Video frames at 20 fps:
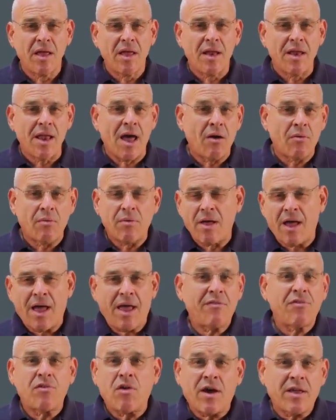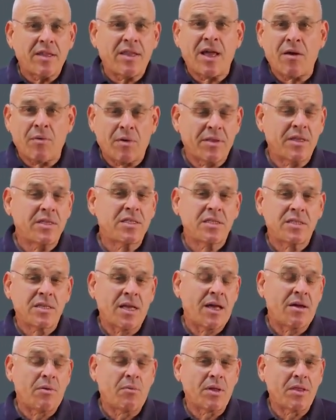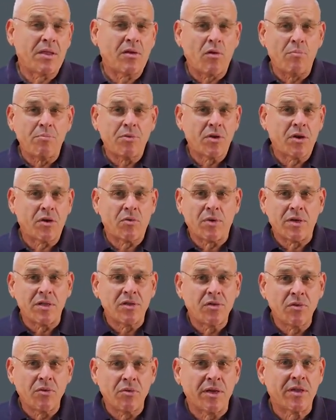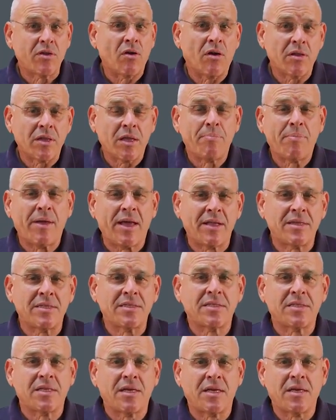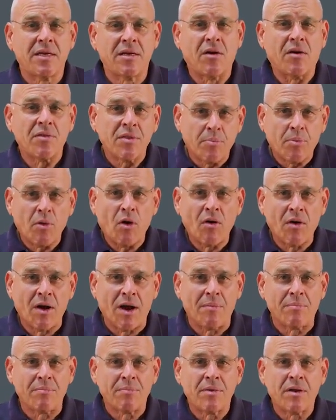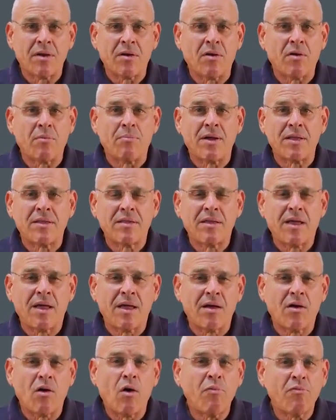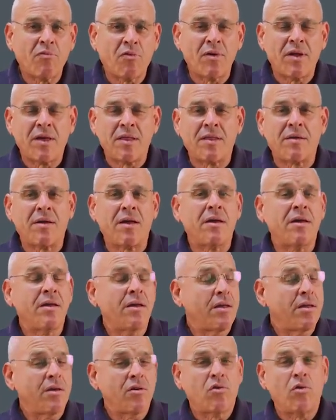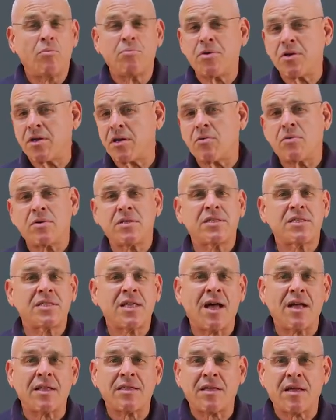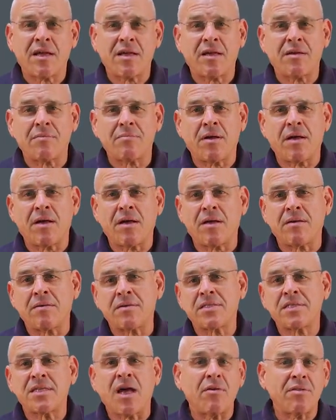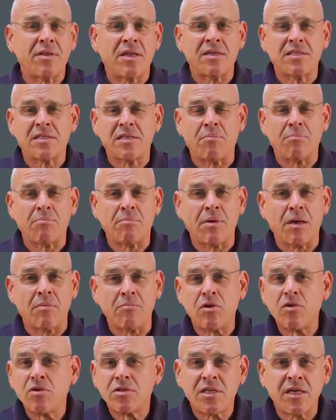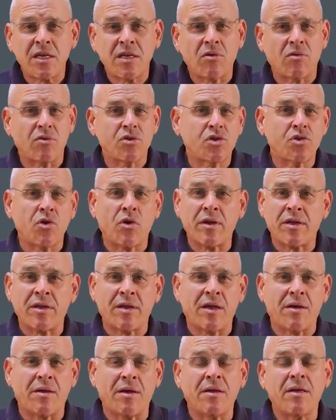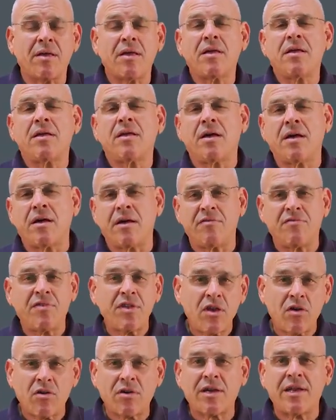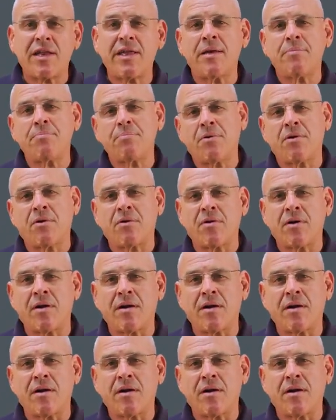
Now, I have no idea what, this, uh, what the computer will do. It all depends on the program, you know, but hopefully the, computer will start uh, uh, sounding some uh, music or showing a, a video clip or